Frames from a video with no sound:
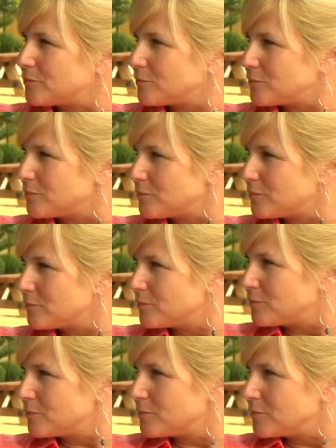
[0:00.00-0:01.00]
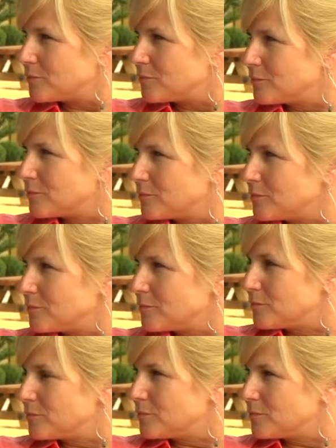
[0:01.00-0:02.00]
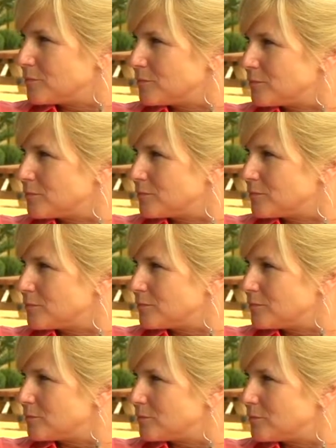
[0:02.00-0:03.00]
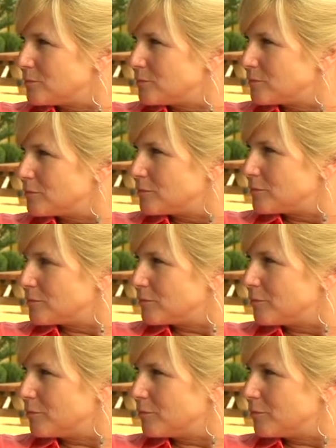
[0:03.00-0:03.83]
No words are spoken by the person on screen.